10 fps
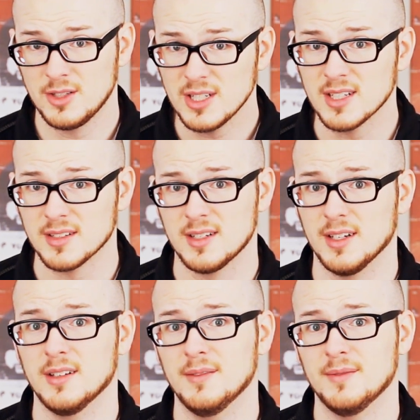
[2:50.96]
Jesus
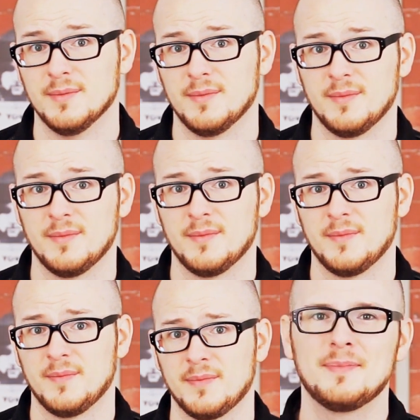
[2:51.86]
did.
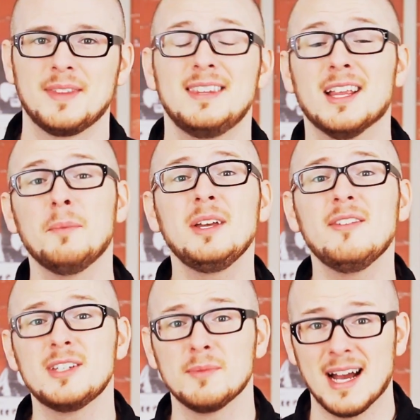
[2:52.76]
Now let me
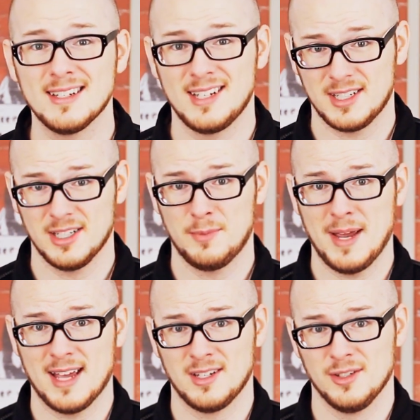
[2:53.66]
give you some context to this
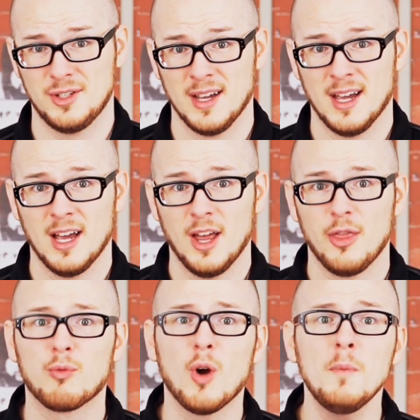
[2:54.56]
passage.
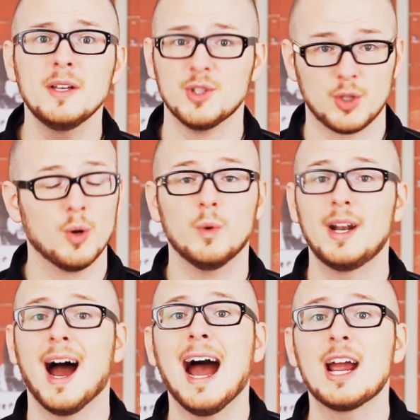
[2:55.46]
The Romans would
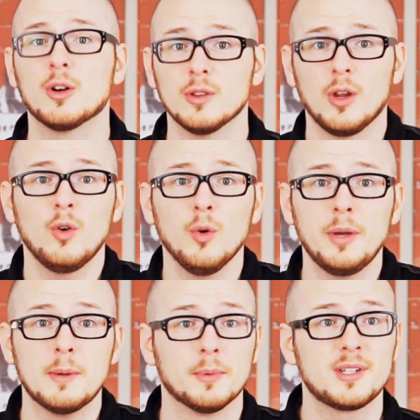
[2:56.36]
hire local
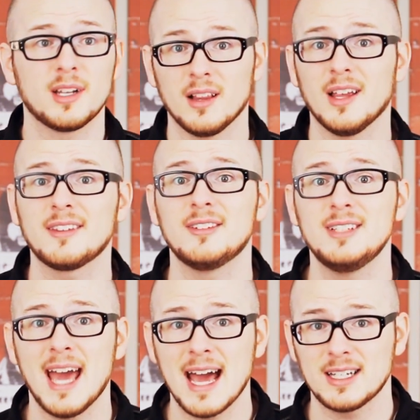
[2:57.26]
people to collect their
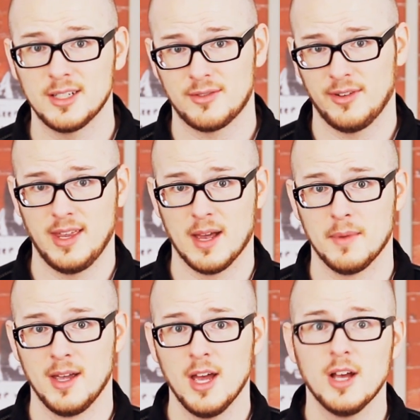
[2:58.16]
taxes for them.